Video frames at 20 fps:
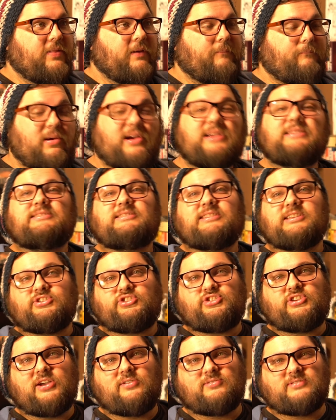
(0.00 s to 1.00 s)
princess
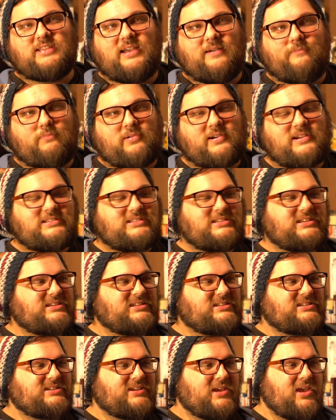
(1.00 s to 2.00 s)
shows up.
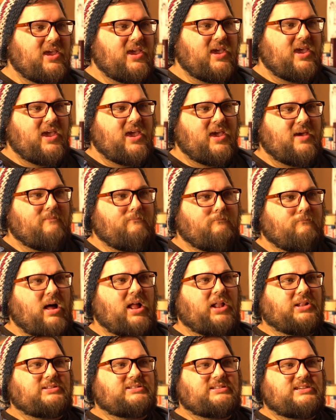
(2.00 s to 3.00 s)
Princess
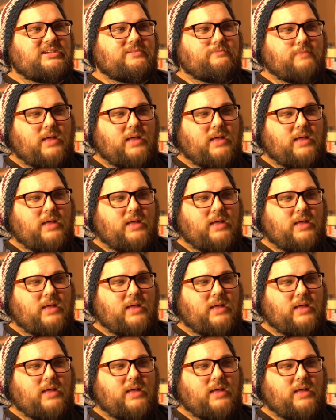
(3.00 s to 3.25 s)
Malty.